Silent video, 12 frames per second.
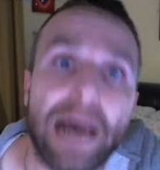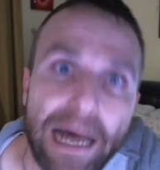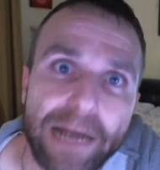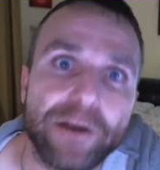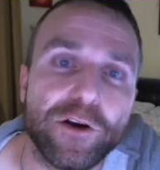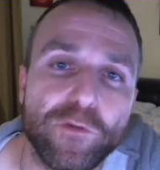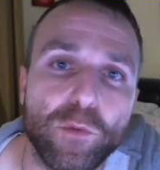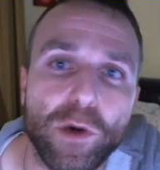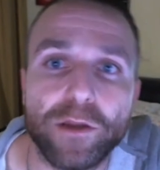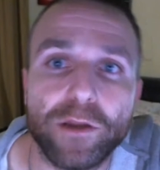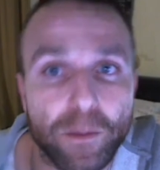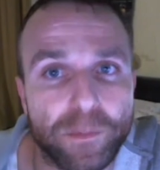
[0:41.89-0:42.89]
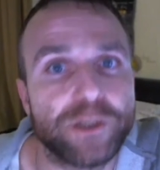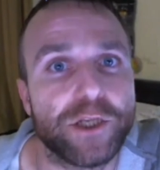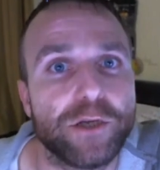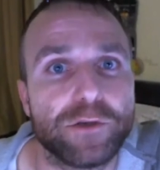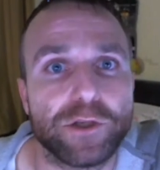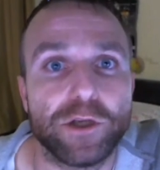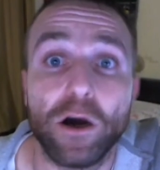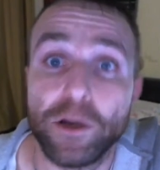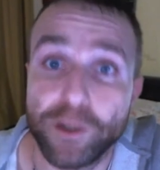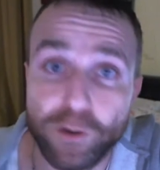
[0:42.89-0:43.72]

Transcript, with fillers: and another one that I'm going to do tonight,